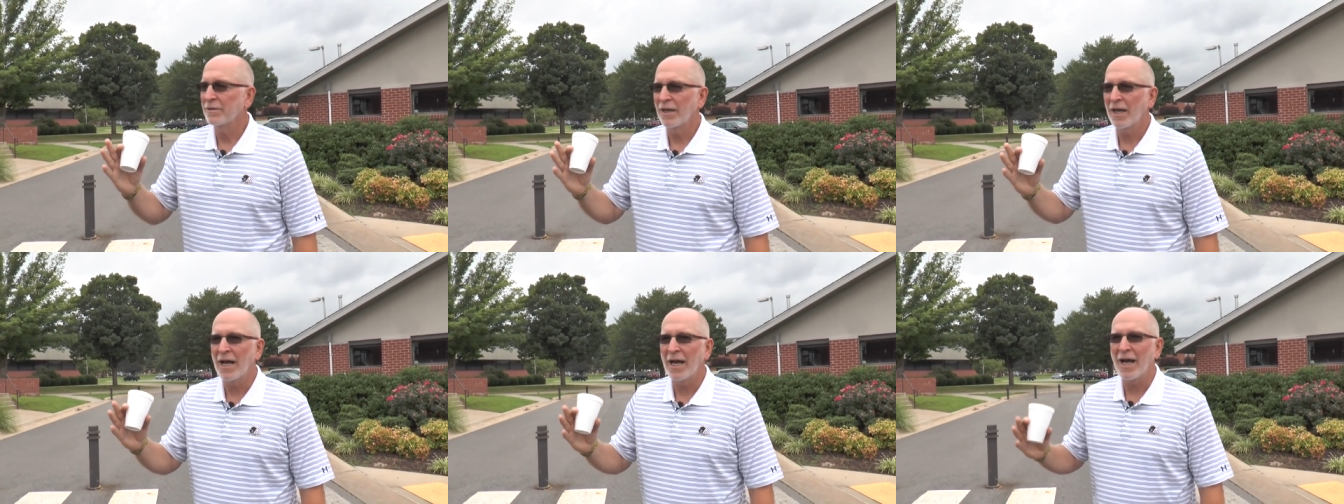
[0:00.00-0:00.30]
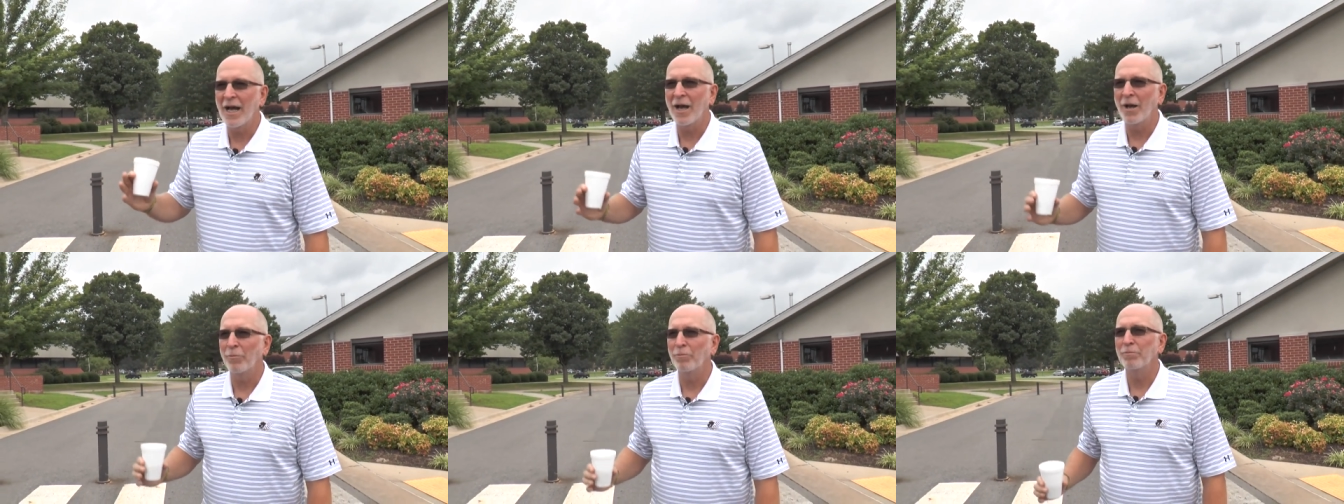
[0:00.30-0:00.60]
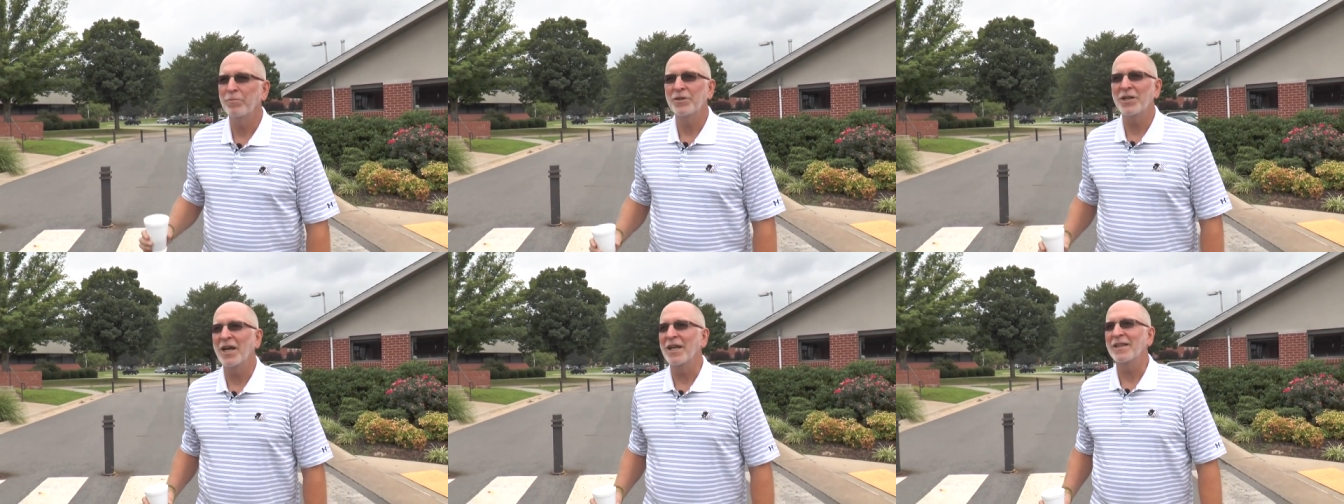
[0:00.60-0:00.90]
I, I'll
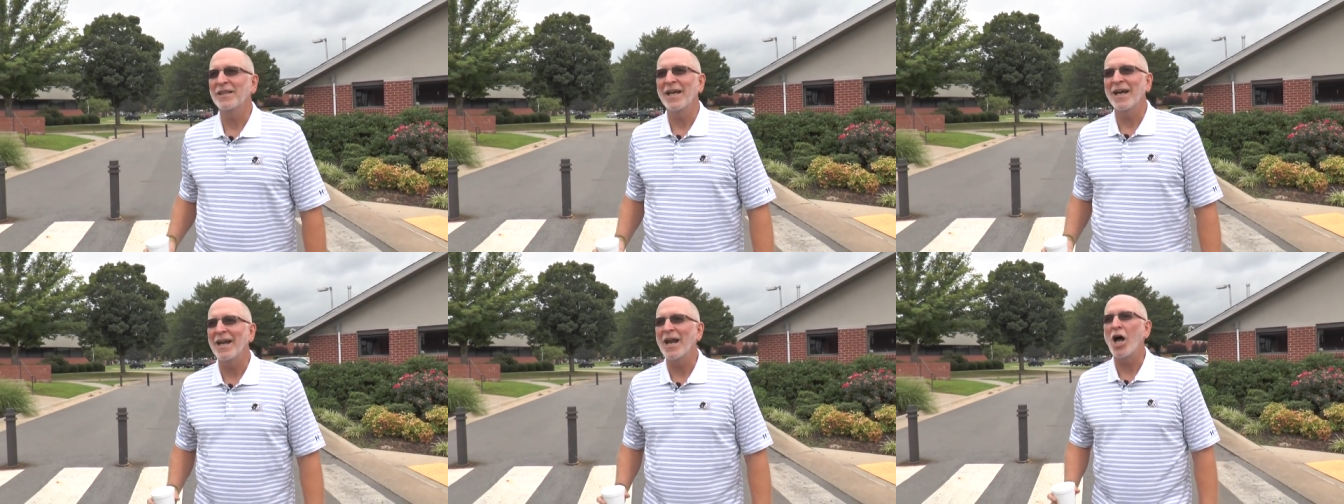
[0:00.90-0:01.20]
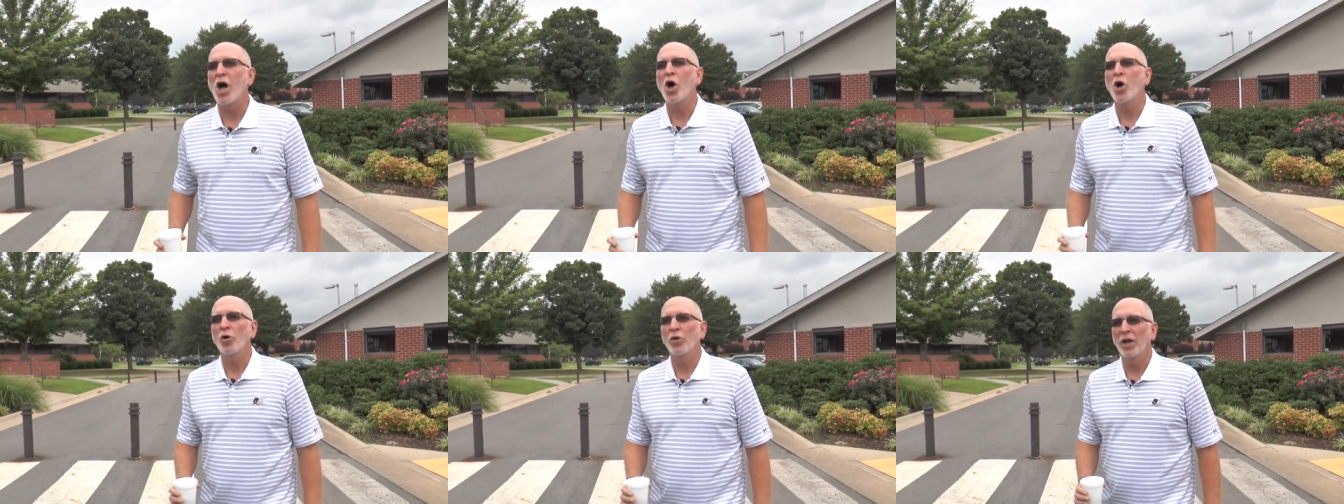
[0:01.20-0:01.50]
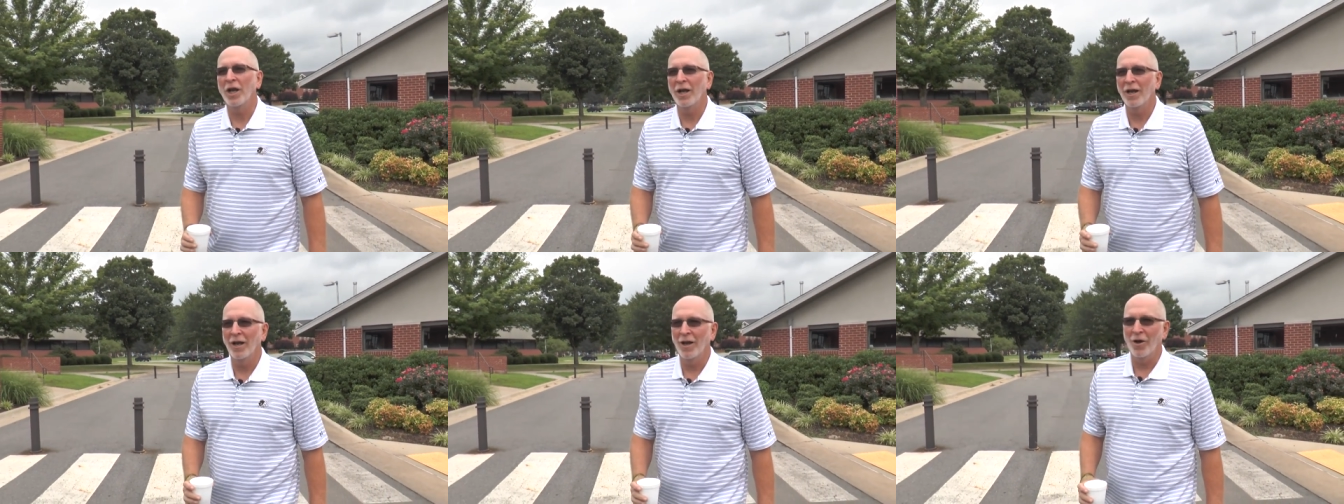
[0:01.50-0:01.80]
take that all
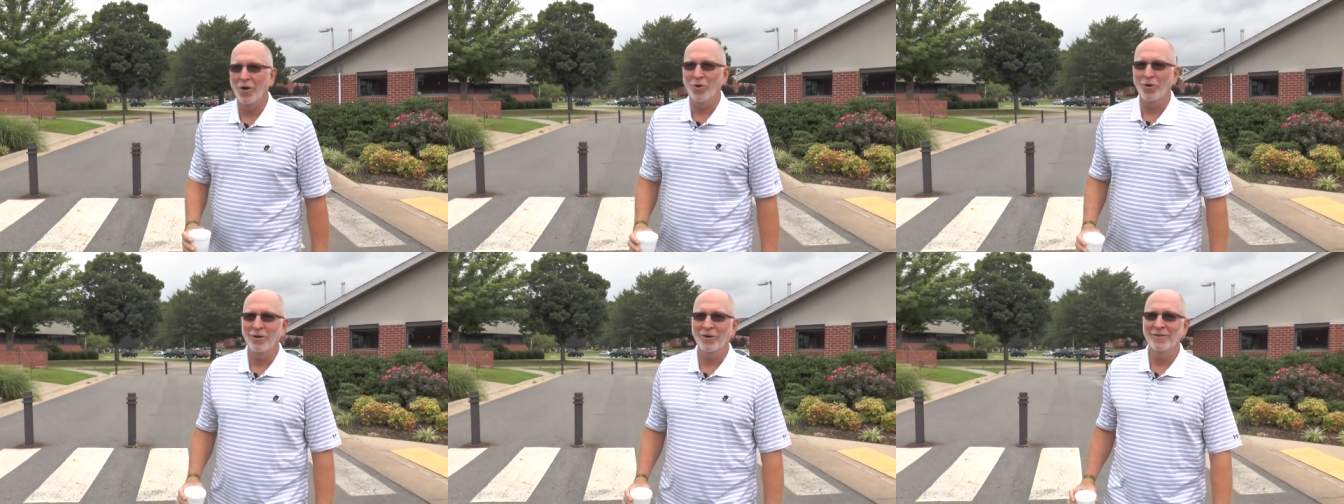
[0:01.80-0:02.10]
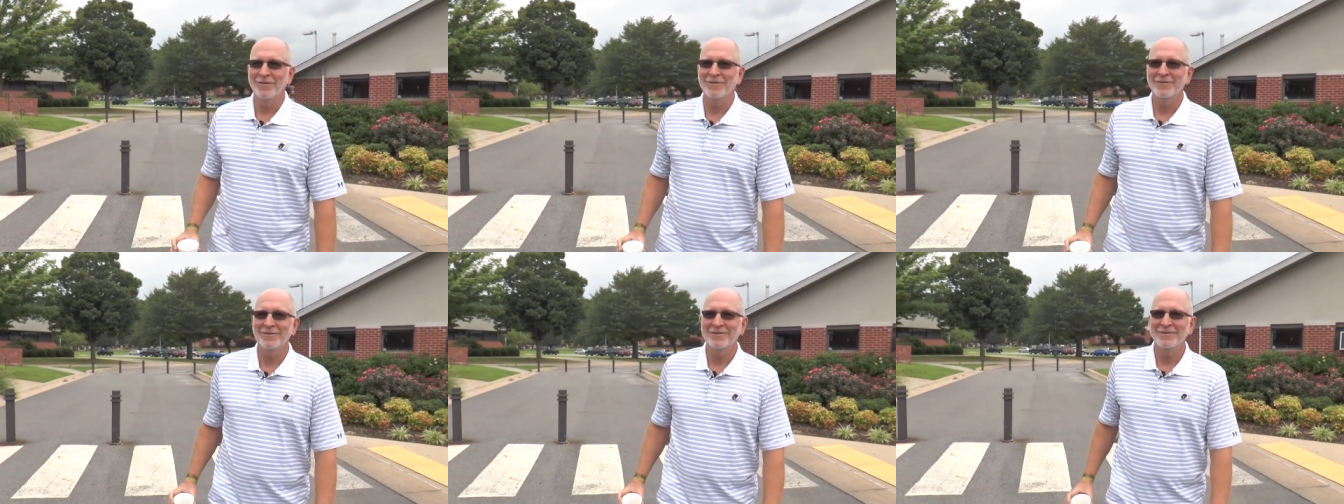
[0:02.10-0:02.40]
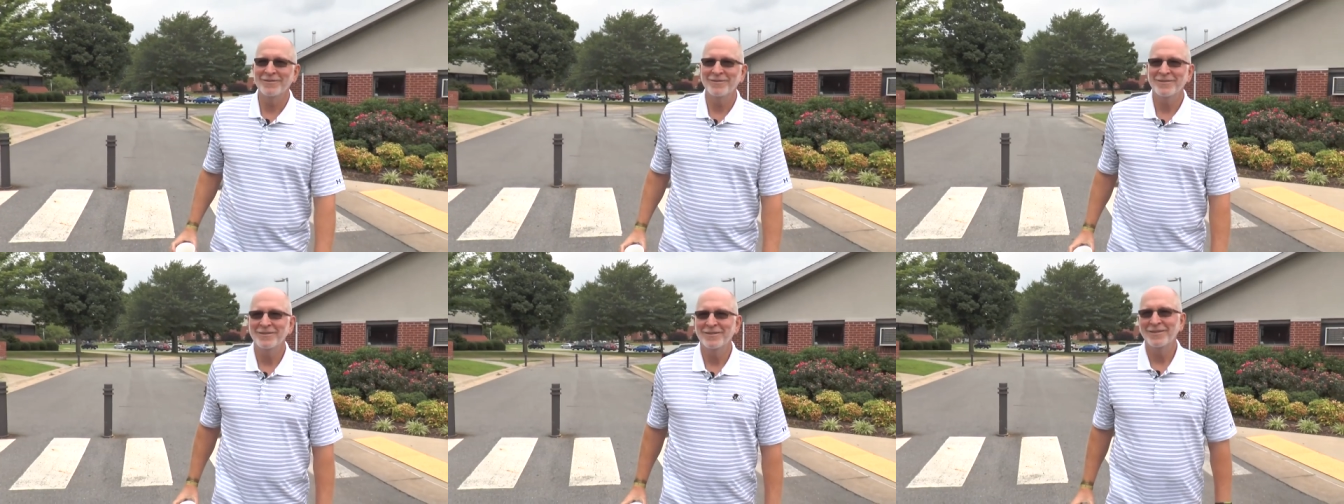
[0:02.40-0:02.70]
day long.
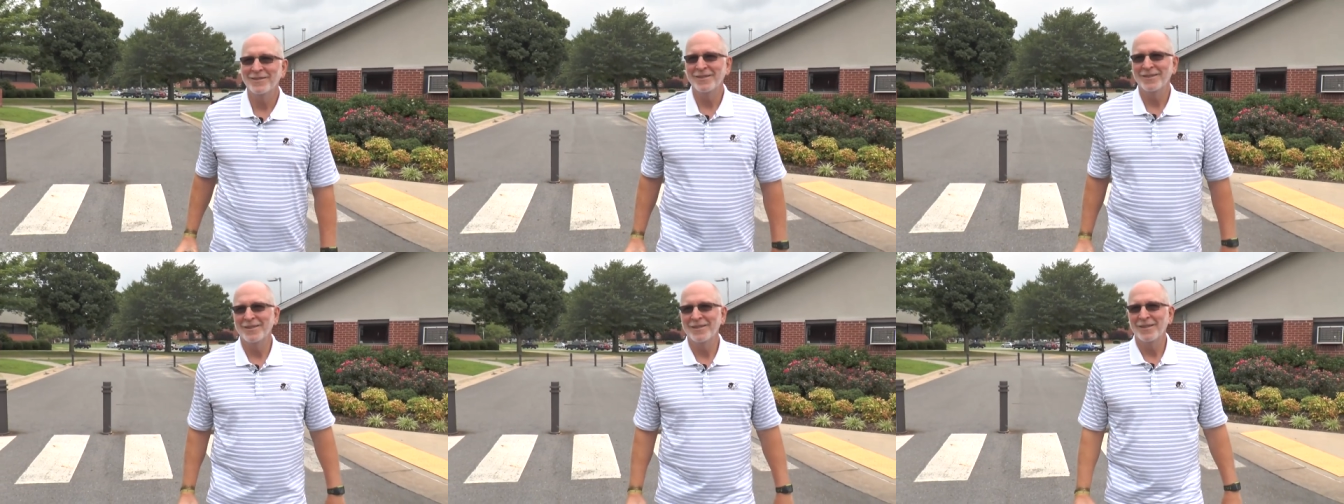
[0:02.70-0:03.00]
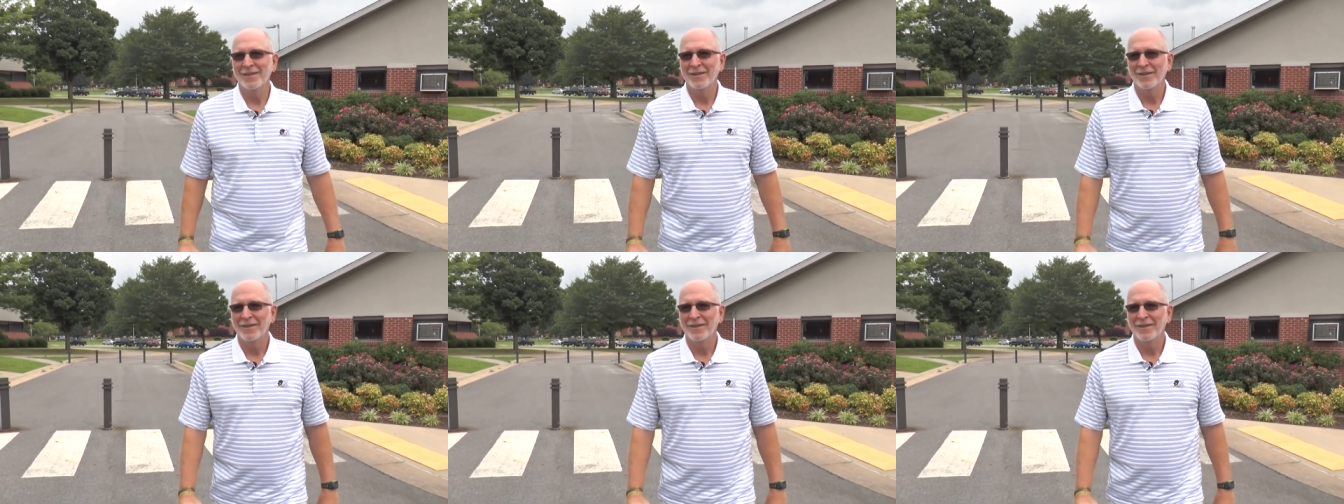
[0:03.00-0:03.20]
Favorite candy?